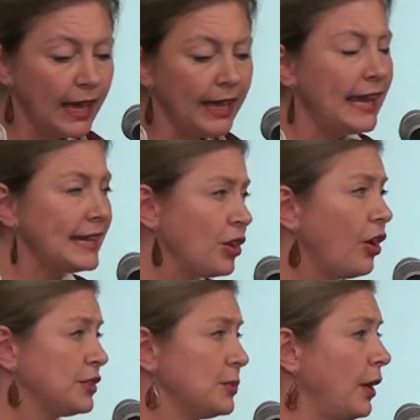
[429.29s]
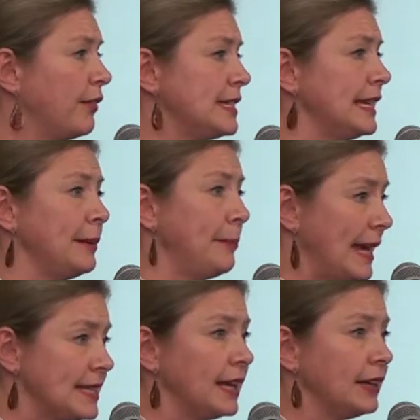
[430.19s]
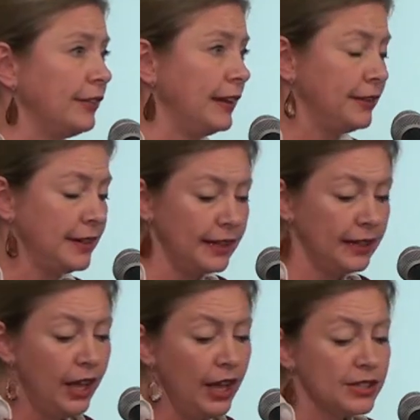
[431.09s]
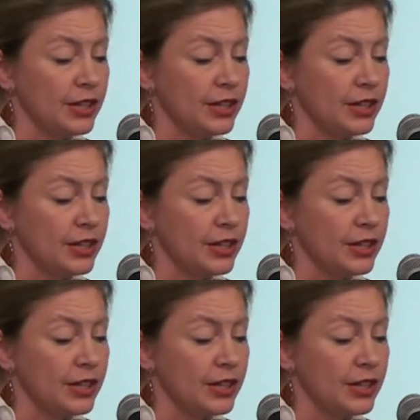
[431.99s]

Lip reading: And at harvest, we obviously get a baseline of everything.